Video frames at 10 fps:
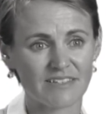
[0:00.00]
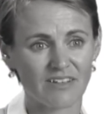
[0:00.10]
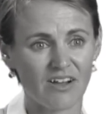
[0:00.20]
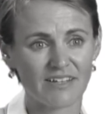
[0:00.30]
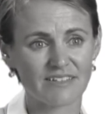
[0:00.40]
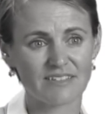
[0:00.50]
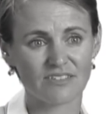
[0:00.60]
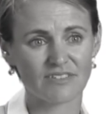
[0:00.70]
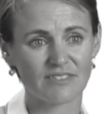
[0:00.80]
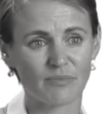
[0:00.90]
and
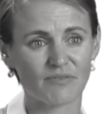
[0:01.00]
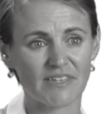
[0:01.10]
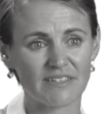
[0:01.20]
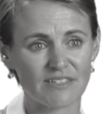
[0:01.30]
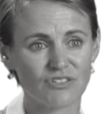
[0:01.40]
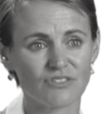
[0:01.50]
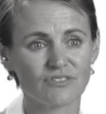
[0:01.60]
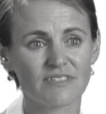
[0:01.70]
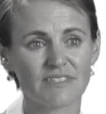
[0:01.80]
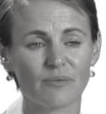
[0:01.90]
guidance on some of these
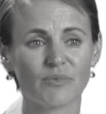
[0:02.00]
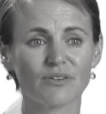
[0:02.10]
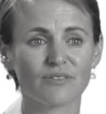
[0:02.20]
issues. And we